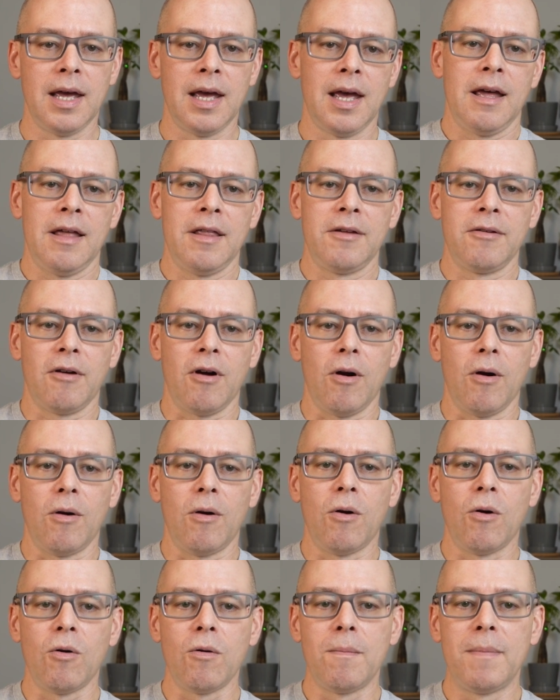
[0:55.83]
There are a
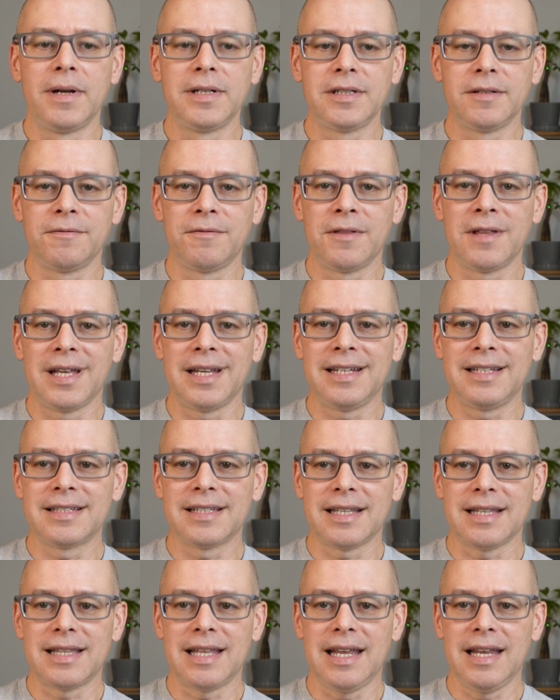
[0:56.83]
whole bunch of things
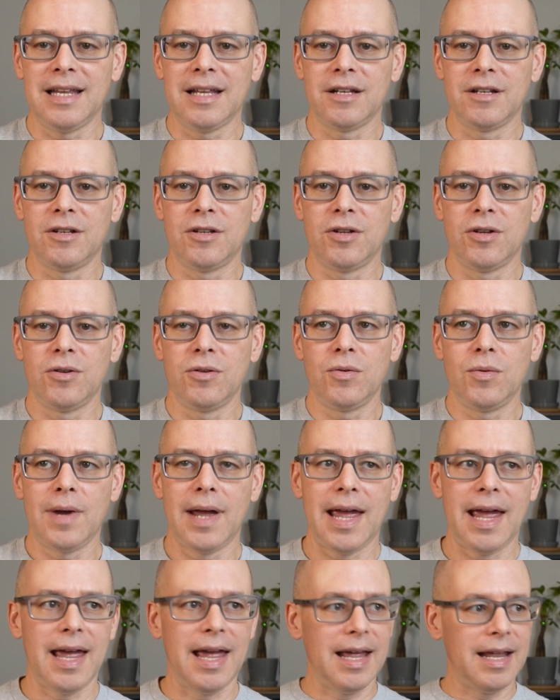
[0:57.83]
that they can do,
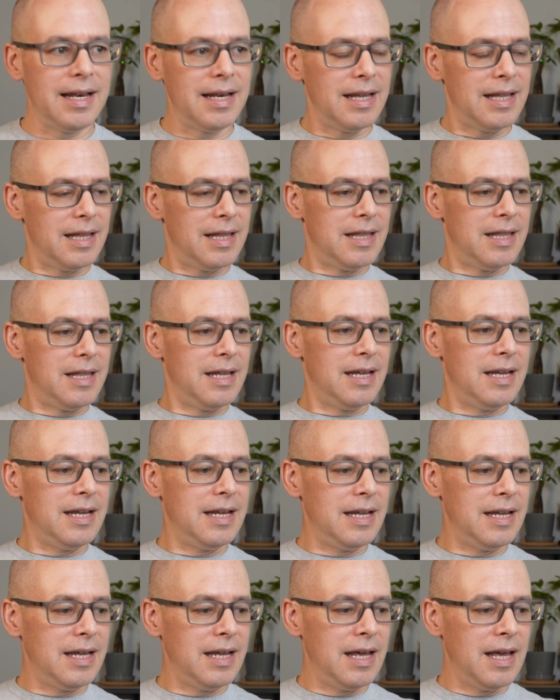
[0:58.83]
and
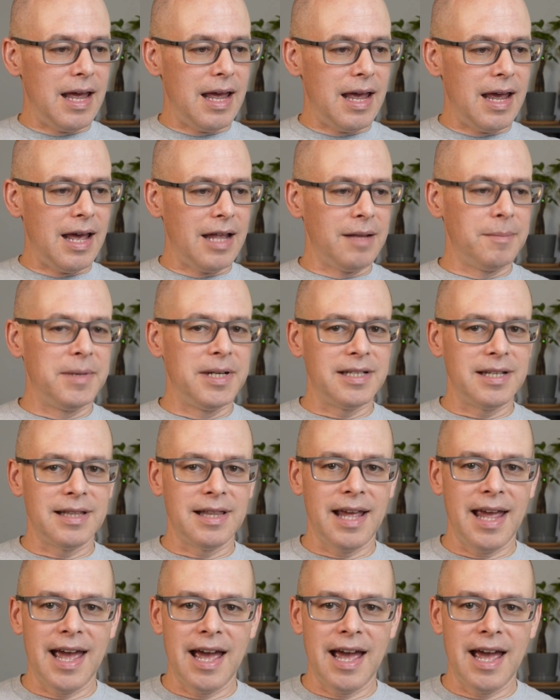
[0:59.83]
the elements that they have